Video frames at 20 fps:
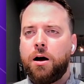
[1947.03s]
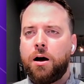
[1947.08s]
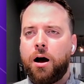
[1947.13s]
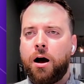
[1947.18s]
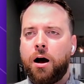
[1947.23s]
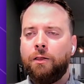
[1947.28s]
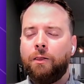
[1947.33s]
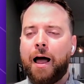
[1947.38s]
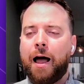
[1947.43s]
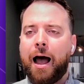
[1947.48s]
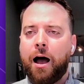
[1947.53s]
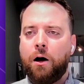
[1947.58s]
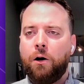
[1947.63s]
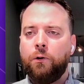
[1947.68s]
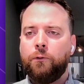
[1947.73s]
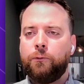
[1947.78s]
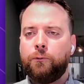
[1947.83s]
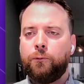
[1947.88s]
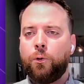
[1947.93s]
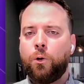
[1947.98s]

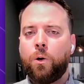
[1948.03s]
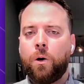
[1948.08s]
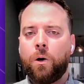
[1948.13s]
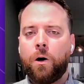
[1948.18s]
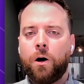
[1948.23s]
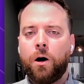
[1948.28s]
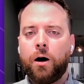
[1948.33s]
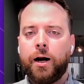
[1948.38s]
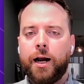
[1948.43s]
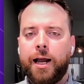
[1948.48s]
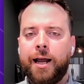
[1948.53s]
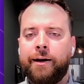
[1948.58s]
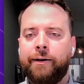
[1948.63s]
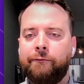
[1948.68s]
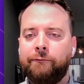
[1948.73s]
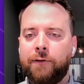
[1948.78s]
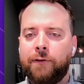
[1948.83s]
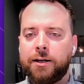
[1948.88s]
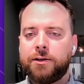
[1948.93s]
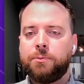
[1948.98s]
allow for an
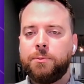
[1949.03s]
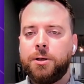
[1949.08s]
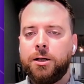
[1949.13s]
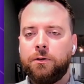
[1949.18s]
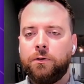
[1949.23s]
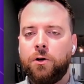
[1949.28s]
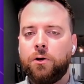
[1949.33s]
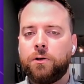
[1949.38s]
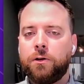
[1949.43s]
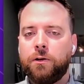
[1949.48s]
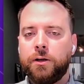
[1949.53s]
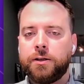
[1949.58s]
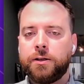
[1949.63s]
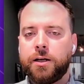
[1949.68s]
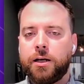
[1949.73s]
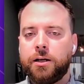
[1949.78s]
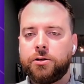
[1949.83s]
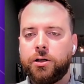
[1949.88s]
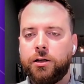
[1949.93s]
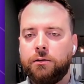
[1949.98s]
investment in
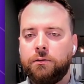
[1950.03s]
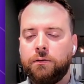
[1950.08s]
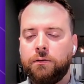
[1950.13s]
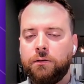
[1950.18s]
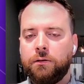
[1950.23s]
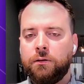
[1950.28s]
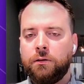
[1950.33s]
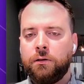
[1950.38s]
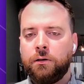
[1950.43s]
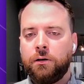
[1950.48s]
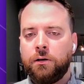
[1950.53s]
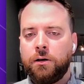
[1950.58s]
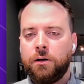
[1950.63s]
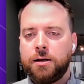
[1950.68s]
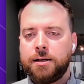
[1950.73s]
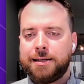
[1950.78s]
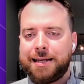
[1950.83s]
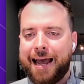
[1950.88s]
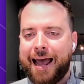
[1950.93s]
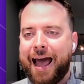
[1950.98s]
localization
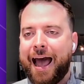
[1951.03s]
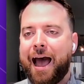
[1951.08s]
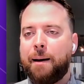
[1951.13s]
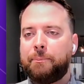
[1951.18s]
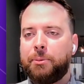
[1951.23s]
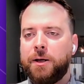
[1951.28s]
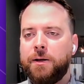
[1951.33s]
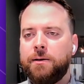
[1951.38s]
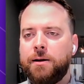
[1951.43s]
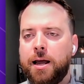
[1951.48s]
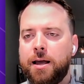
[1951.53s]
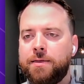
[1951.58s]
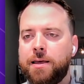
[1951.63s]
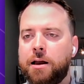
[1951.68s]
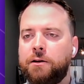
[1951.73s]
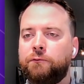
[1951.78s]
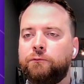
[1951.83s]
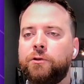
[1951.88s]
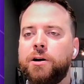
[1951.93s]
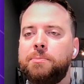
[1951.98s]
to happen and
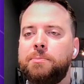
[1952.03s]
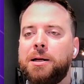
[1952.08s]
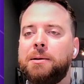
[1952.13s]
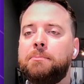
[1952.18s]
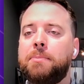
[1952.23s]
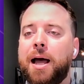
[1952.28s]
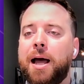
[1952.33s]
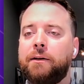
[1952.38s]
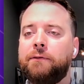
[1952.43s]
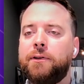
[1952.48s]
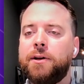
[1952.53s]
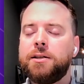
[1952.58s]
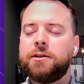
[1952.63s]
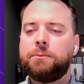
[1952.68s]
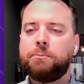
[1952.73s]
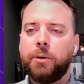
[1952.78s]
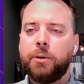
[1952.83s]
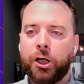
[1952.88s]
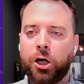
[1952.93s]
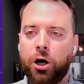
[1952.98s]
then reaping benefits
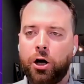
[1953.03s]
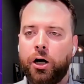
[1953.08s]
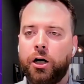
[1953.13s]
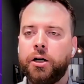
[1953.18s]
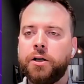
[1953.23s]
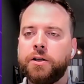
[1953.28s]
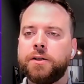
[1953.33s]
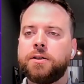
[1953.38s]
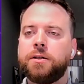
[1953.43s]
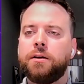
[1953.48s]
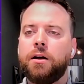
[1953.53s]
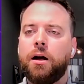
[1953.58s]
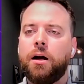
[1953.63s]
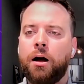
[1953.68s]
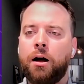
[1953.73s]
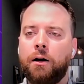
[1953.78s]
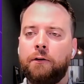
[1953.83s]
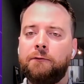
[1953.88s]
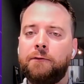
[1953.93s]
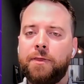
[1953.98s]
because
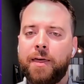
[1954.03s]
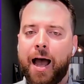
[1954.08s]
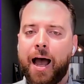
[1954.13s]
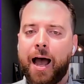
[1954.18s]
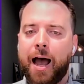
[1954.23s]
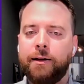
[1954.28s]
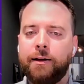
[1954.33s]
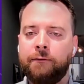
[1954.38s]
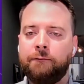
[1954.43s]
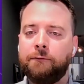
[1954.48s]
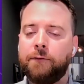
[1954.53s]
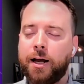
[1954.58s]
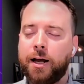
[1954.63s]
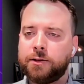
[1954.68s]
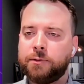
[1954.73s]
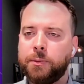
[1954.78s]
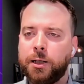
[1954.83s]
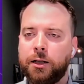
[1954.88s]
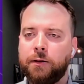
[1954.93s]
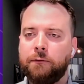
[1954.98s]
of that
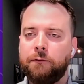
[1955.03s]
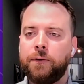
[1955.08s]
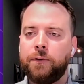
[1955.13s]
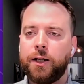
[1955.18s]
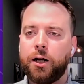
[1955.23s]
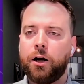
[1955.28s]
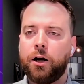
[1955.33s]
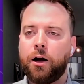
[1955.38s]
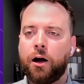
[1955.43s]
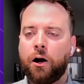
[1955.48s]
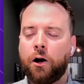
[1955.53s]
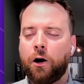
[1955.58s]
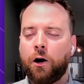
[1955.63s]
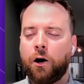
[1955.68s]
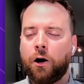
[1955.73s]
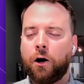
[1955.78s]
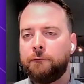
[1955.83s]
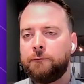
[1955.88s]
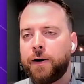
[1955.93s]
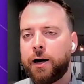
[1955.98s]
investment via
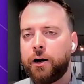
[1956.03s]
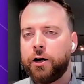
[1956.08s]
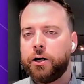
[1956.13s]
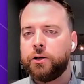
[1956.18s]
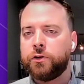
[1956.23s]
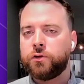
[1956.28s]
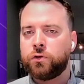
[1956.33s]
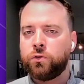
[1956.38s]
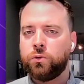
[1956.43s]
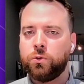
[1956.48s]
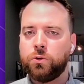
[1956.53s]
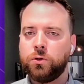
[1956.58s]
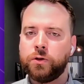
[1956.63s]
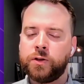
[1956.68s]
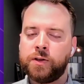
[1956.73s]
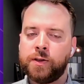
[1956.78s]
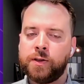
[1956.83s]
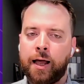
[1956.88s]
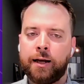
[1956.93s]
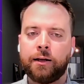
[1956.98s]
our various
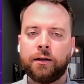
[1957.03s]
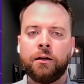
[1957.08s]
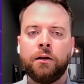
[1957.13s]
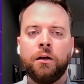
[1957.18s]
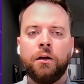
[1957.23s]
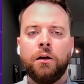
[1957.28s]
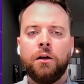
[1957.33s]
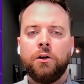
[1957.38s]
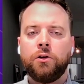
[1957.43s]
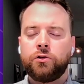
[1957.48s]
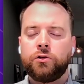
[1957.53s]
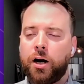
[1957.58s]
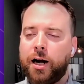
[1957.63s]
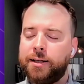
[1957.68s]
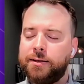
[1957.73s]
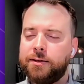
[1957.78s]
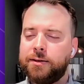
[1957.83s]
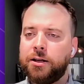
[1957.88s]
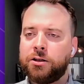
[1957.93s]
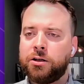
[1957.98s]
tools like
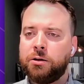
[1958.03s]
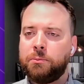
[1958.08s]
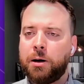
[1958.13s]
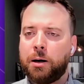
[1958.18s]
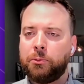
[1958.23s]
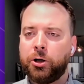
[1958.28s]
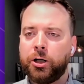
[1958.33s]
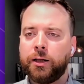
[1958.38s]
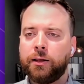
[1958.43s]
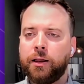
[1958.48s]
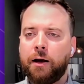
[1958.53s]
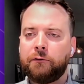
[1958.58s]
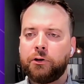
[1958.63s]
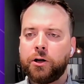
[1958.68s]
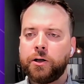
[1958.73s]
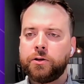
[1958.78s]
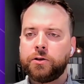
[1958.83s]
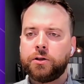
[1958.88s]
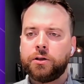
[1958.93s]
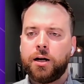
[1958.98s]
translation memory
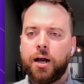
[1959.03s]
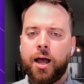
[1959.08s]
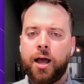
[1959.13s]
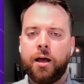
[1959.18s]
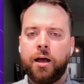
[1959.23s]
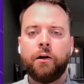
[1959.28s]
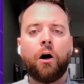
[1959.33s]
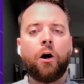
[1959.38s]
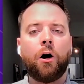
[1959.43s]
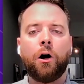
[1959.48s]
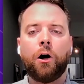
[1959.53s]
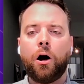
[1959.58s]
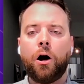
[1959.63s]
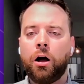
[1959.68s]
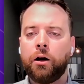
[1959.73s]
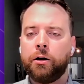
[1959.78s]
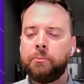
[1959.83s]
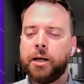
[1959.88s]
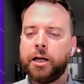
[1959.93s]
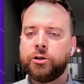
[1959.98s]
leverage and our
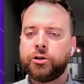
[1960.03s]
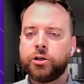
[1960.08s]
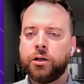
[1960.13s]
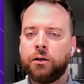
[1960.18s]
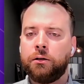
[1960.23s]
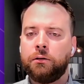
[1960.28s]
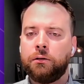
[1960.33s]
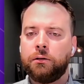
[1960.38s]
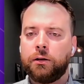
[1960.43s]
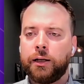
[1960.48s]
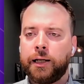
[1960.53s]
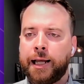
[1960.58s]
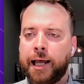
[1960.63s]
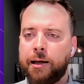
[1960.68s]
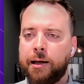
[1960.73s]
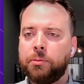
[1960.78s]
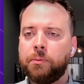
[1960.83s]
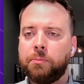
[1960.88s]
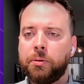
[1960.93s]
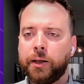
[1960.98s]
automation
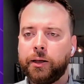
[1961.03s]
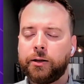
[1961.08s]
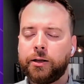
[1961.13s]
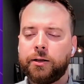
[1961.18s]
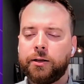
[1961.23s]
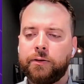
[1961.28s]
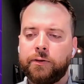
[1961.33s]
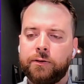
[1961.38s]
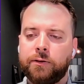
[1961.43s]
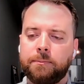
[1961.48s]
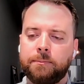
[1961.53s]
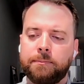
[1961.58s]
capabilities.